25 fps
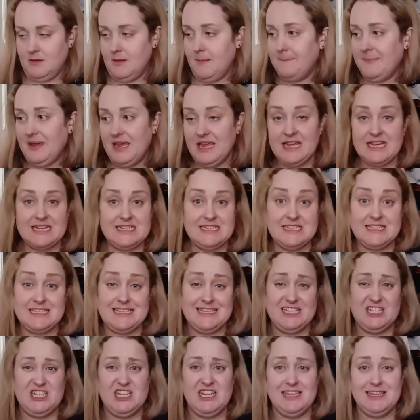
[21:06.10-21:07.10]
make a
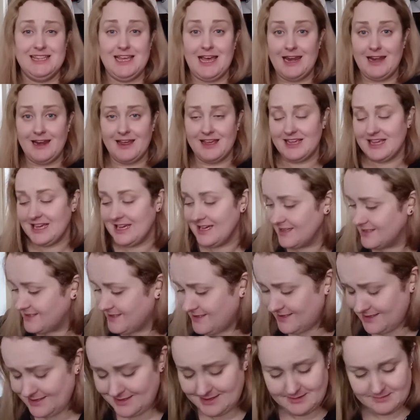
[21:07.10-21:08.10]
decision then, I
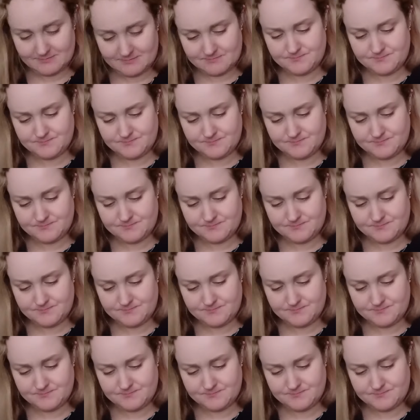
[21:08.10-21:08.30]
guess.